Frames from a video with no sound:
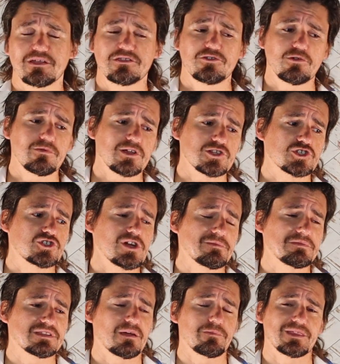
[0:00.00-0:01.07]
because you don't want to
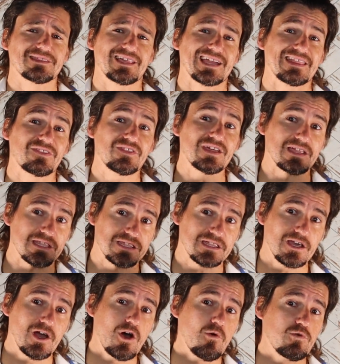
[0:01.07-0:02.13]
jump to something like this,
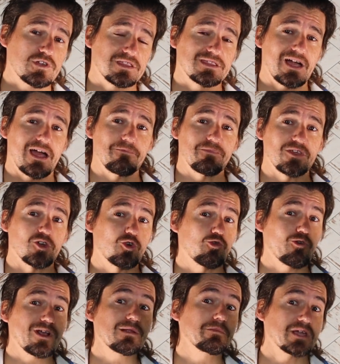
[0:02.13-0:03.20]
which is not
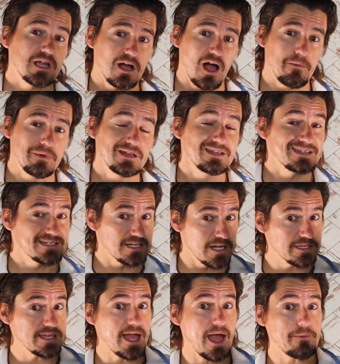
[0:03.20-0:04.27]
incredibly common,
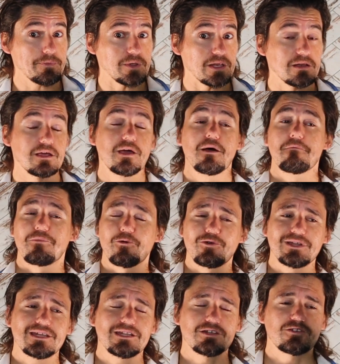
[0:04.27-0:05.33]
does happen, but
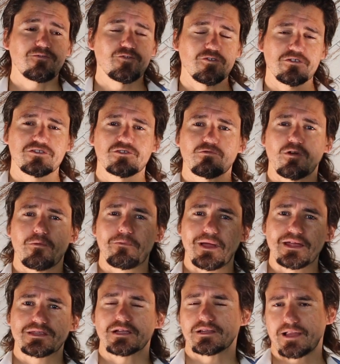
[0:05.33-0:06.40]
we need to first do our
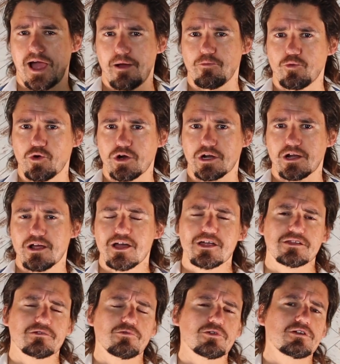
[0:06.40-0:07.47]
basic lab work.
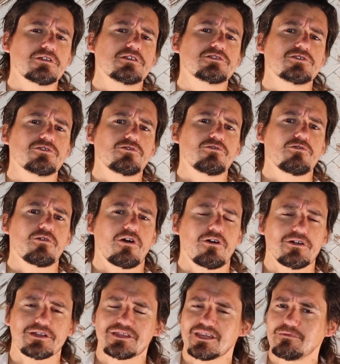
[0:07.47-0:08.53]
So we're gonna do
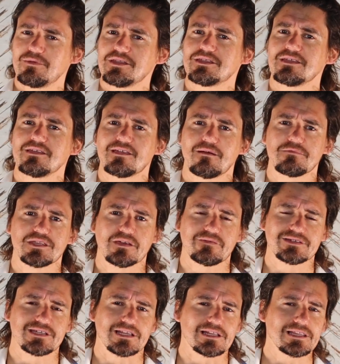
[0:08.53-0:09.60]
our CBC Chem
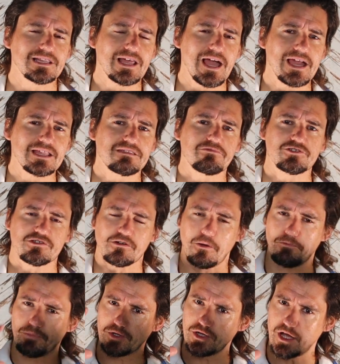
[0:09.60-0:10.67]
17 lights, which is
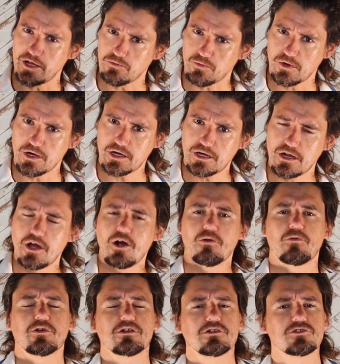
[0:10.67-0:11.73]
our blood work.
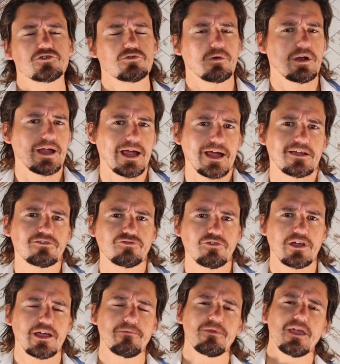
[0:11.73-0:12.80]
We're gonna do our
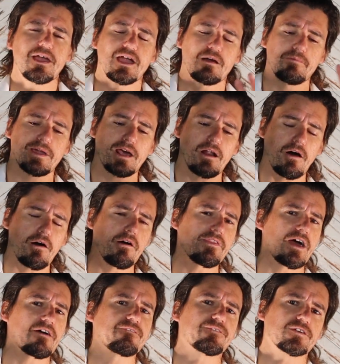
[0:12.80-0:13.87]
x-ray, and we got all
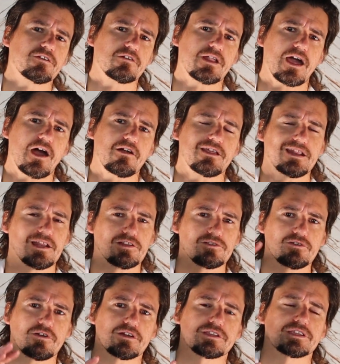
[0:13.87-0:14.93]
that figured out, and it
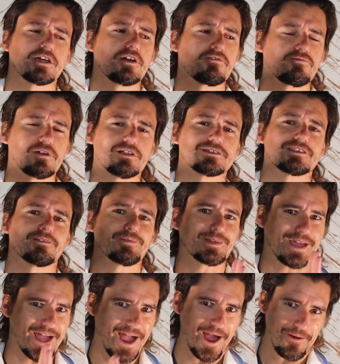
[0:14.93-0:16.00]
looks
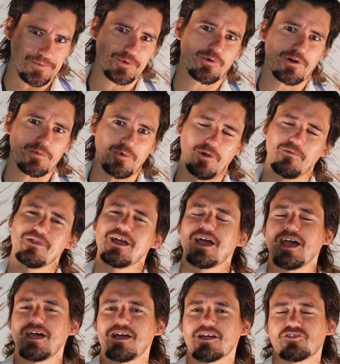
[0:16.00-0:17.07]
relatively abnormal.
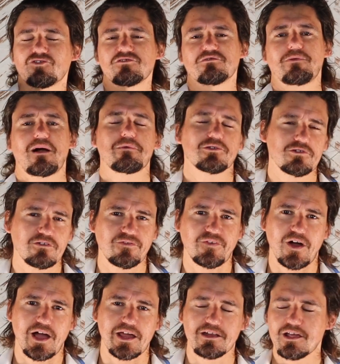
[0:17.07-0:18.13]
X-rays will probably look
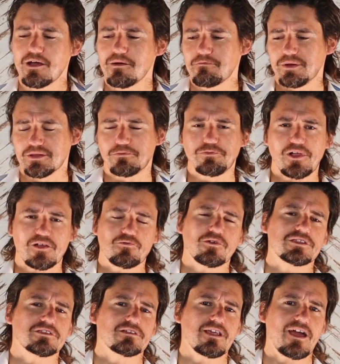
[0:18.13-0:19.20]
fine, but the blood
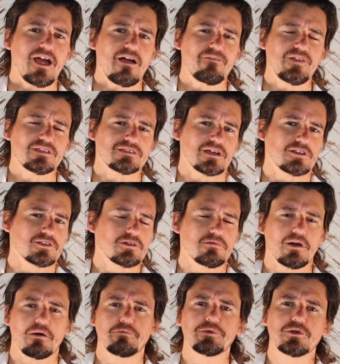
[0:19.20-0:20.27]
work's gonna have things like
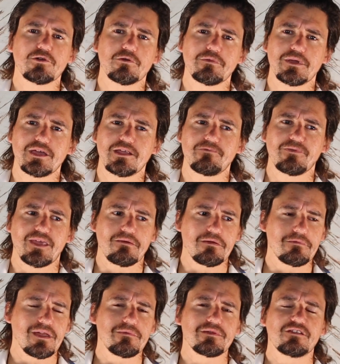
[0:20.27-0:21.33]
low albumin, and
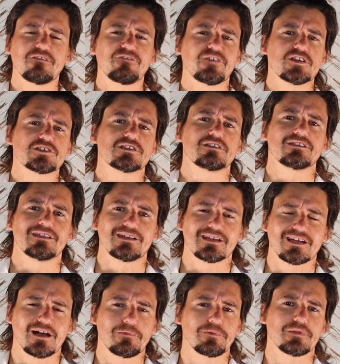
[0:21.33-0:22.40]
we may be deficient in
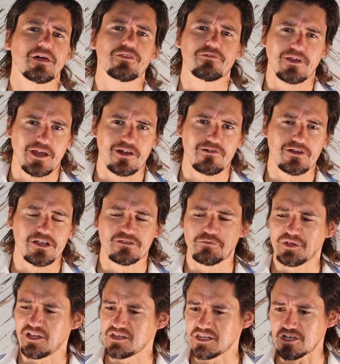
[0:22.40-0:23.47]
a couple other areas,
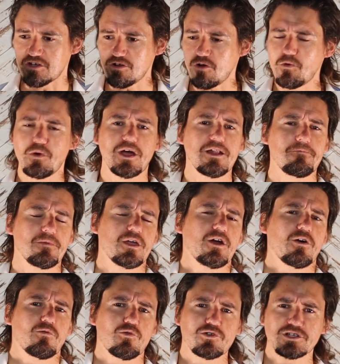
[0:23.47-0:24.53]
because you know what?
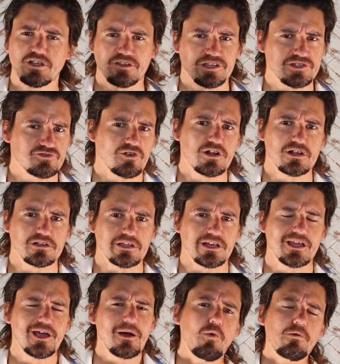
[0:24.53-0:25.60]
We're just
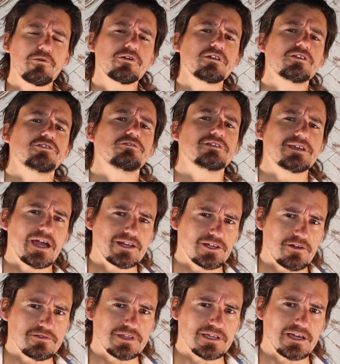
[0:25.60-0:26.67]
struggling. What we're gonna do to
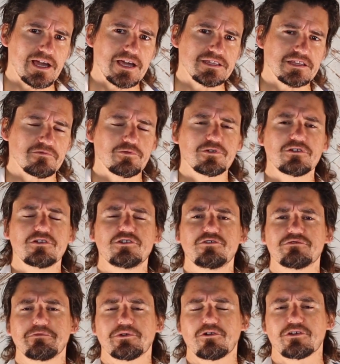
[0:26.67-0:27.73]
diagnose it, guys, is we're gonna
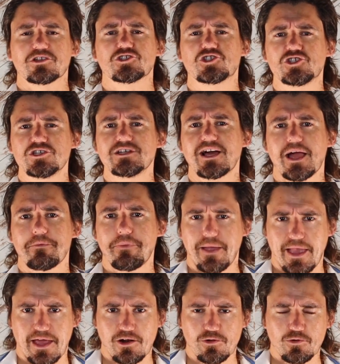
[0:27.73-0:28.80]
do something called a GI
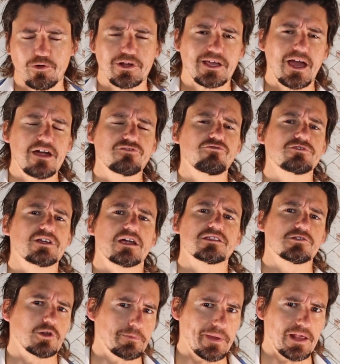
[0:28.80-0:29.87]
panel or a
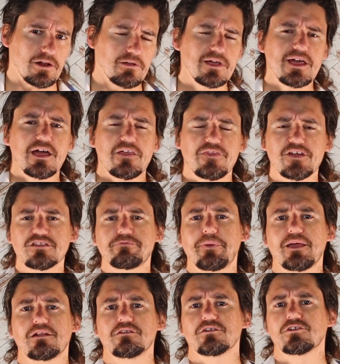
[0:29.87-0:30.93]
gastrointestinal panel. This
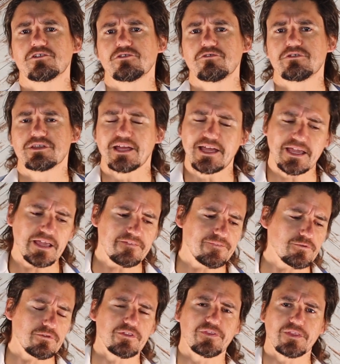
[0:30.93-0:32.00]
panel includes a
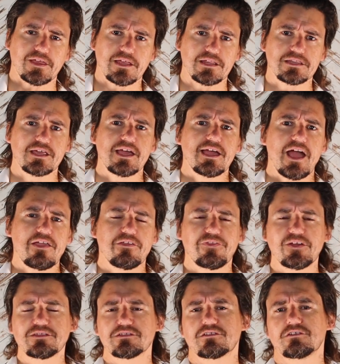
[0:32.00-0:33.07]
handful of things, and
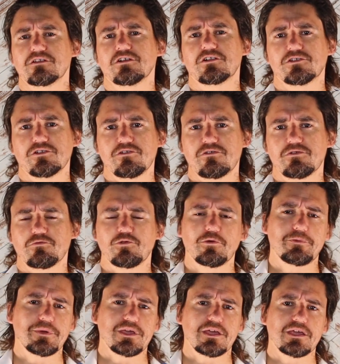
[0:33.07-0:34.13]
the things it's gonna include
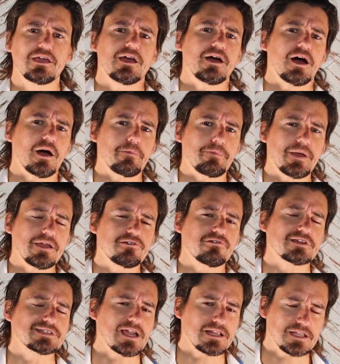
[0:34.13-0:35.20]
will be a
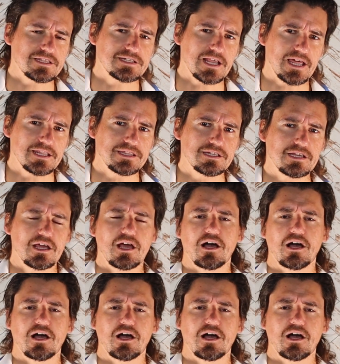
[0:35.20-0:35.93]
pancreatitis test,